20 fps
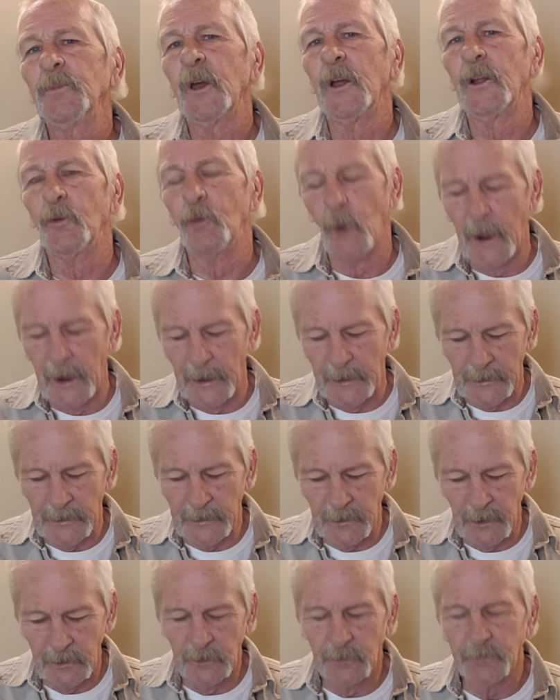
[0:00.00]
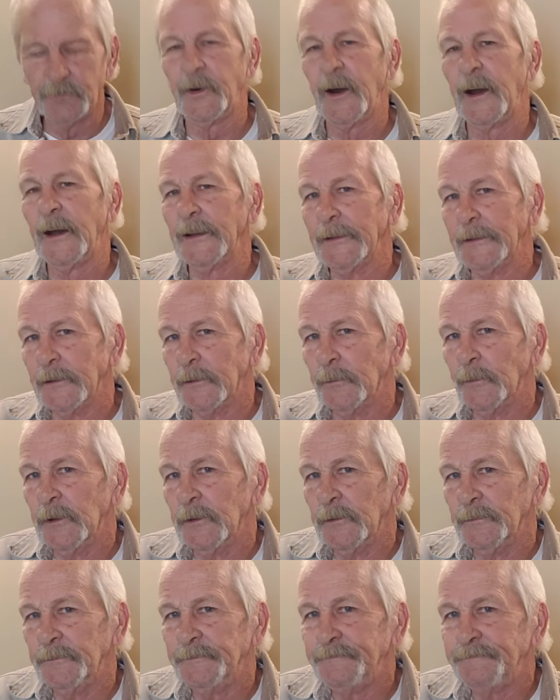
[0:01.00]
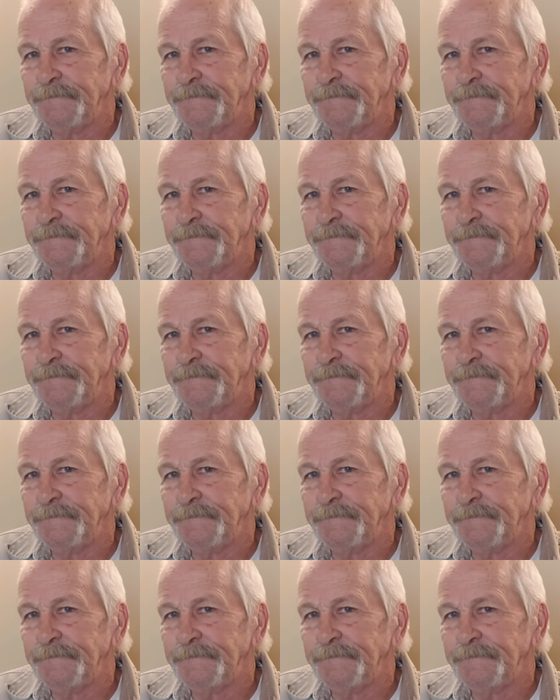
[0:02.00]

a writing unto Philemon.